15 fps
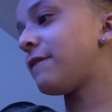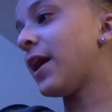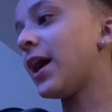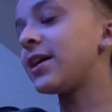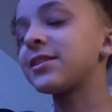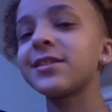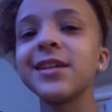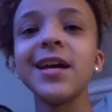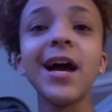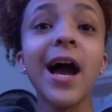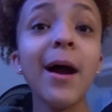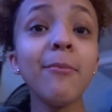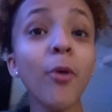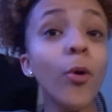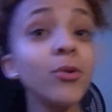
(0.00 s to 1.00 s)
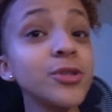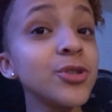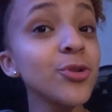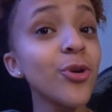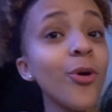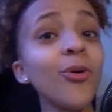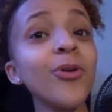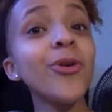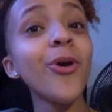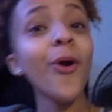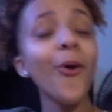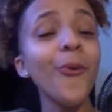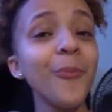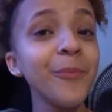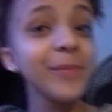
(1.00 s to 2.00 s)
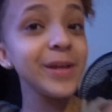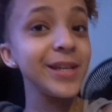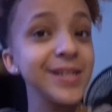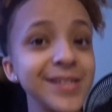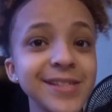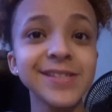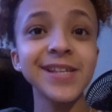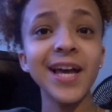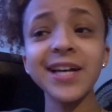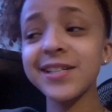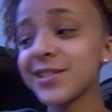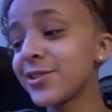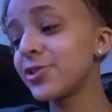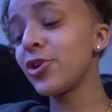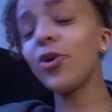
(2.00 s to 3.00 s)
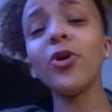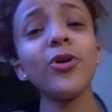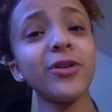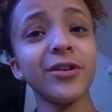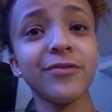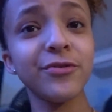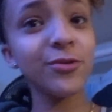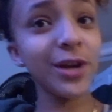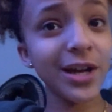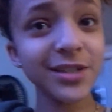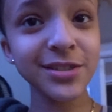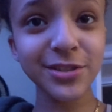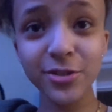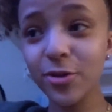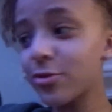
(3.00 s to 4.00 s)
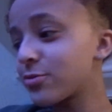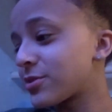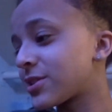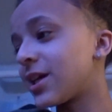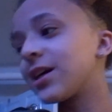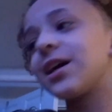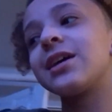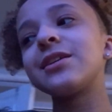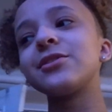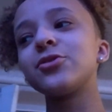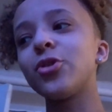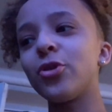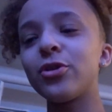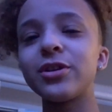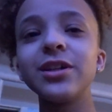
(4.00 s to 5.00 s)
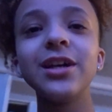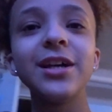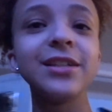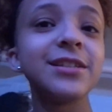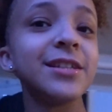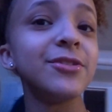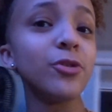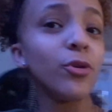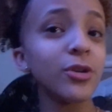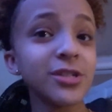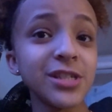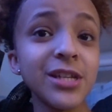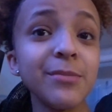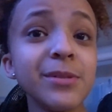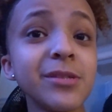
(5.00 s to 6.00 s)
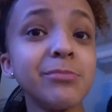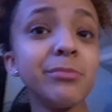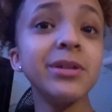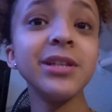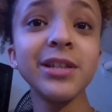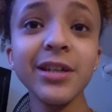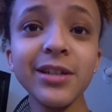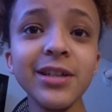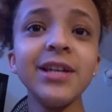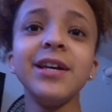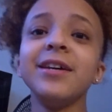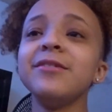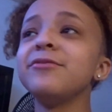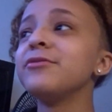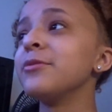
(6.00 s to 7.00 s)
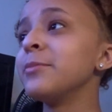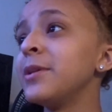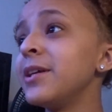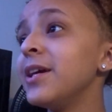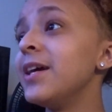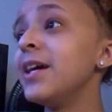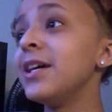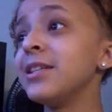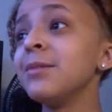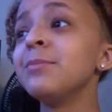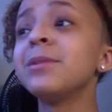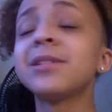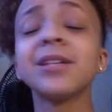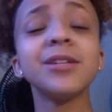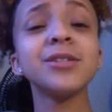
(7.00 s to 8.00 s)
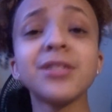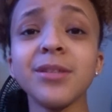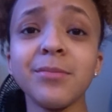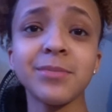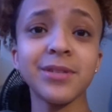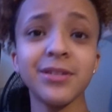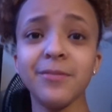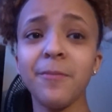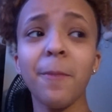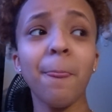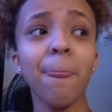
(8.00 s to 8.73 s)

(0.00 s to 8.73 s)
Facts. I'm also going to go meet Zach's dog. If you guys know, Zach got a dog. The dog's name is Midnight, you feel me? And let me tell you something.